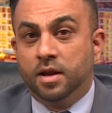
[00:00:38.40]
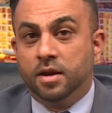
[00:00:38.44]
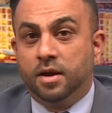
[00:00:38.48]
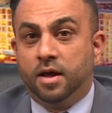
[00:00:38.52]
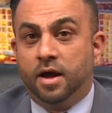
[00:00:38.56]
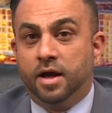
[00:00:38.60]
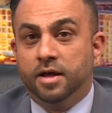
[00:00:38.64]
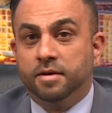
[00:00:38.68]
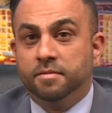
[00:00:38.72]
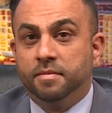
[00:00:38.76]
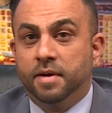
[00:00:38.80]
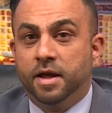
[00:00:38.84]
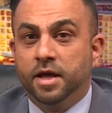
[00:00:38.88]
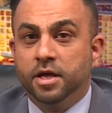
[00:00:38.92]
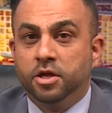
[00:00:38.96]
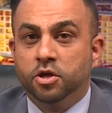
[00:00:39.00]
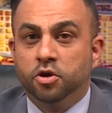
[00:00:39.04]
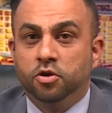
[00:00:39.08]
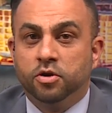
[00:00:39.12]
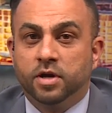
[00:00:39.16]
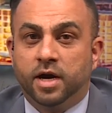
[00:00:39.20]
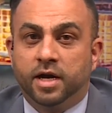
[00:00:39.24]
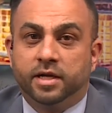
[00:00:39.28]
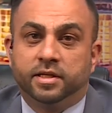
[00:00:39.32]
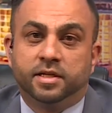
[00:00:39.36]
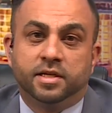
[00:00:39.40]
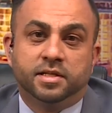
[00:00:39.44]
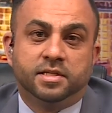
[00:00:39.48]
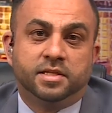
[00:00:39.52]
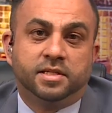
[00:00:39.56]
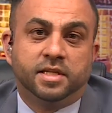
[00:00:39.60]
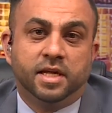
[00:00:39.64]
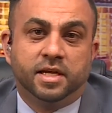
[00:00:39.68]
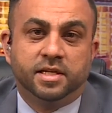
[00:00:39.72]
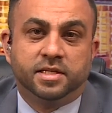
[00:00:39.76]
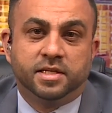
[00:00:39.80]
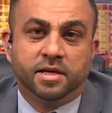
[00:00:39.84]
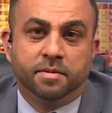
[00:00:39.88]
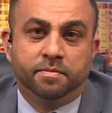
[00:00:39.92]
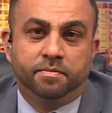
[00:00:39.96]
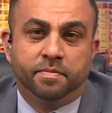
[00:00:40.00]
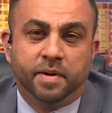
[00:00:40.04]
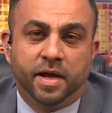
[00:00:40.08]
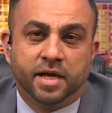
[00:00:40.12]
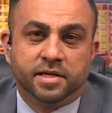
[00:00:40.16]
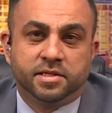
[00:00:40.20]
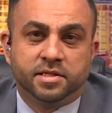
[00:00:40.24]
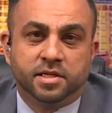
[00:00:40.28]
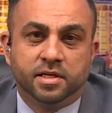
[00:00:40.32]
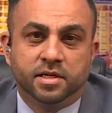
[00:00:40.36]
Now, in May, United States
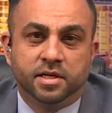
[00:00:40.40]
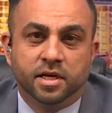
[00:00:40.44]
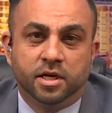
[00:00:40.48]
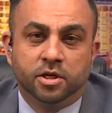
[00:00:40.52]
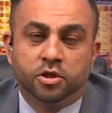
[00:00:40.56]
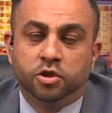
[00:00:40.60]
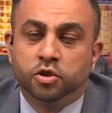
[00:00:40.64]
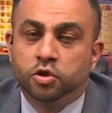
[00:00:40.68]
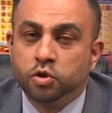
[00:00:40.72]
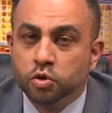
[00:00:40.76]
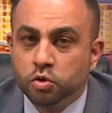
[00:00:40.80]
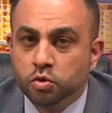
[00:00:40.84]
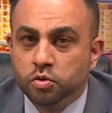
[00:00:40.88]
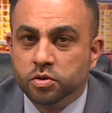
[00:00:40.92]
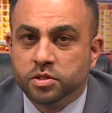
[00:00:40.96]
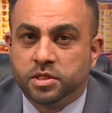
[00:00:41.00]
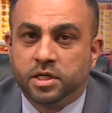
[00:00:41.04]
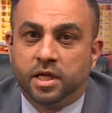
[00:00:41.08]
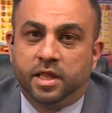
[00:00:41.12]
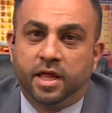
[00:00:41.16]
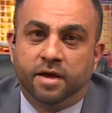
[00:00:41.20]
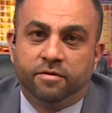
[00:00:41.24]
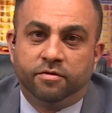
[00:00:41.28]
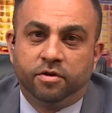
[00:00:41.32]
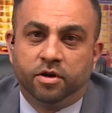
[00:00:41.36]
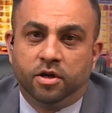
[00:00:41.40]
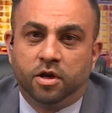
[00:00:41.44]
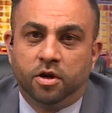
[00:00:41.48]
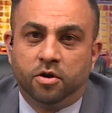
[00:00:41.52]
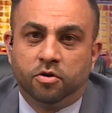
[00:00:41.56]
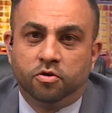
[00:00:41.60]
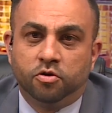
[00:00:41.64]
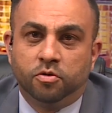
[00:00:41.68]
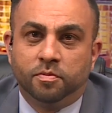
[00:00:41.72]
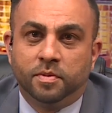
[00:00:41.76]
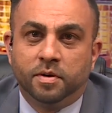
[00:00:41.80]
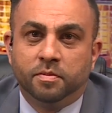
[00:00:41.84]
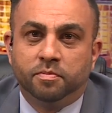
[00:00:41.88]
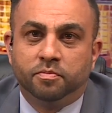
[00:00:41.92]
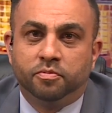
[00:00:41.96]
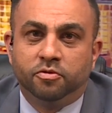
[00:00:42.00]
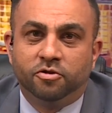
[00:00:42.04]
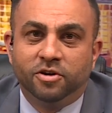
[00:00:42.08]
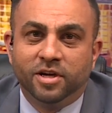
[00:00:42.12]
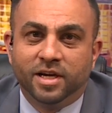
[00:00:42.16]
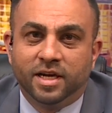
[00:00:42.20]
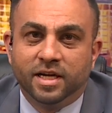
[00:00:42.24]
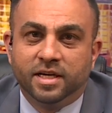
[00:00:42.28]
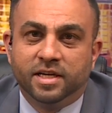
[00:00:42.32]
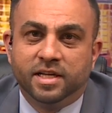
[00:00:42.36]
Ambassador to South Africa, Reuben
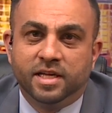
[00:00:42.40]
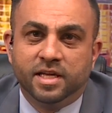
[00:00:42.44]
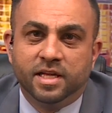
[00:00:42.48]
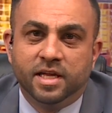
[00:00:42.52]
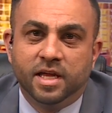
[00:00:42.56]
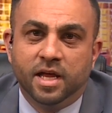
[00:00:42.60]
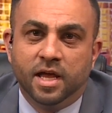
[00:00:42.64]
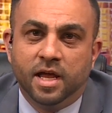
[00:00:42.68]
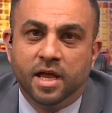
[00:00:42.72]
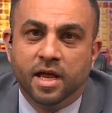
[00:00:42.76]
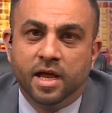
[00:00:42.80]
Brigety,